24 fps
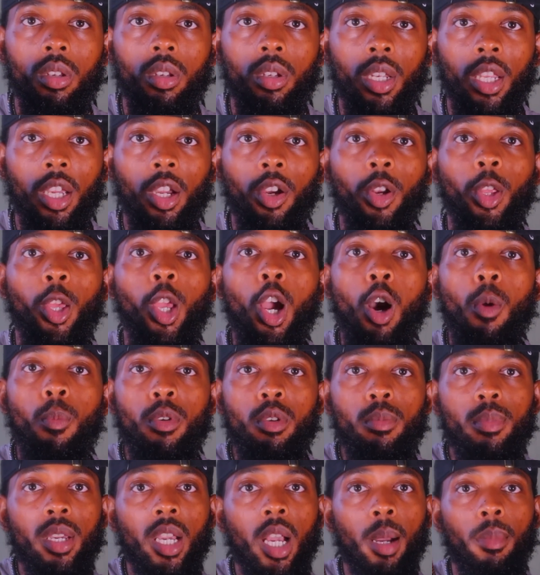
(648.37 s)
They're going to help
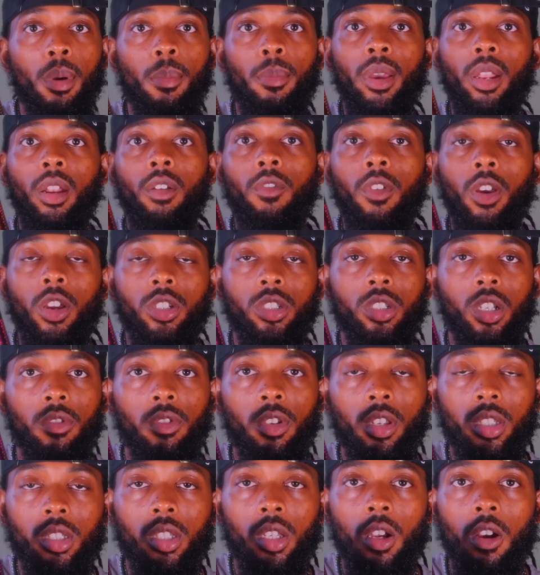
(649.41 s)
you become a better version of
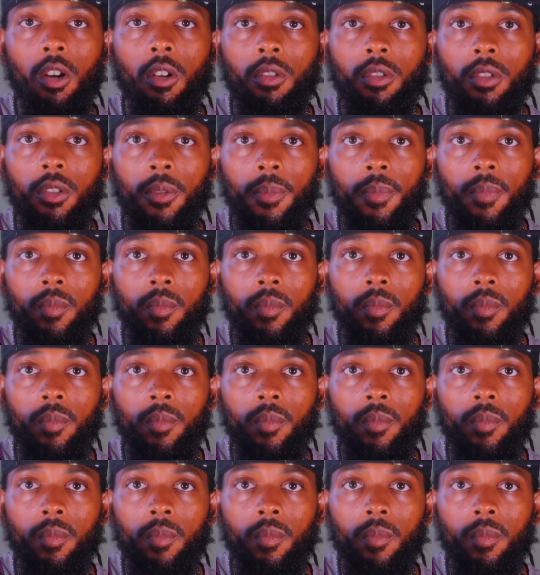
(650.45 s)
yourself.